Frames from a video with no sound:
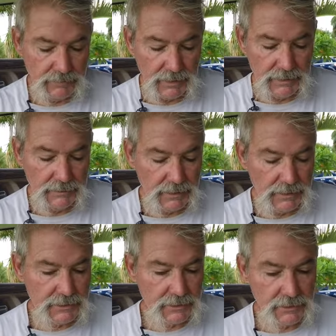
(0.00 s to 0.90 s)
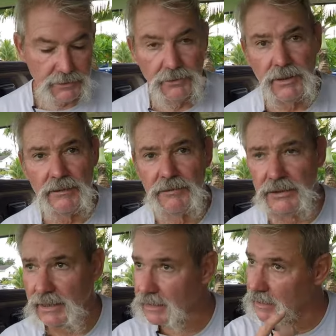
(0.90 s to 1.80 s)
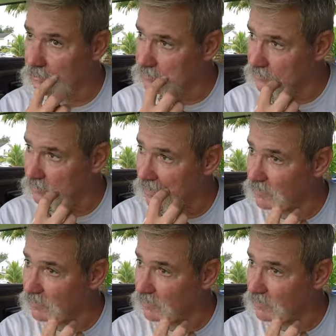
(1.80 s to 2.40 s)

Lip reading: by any means, or whoever you get cups from.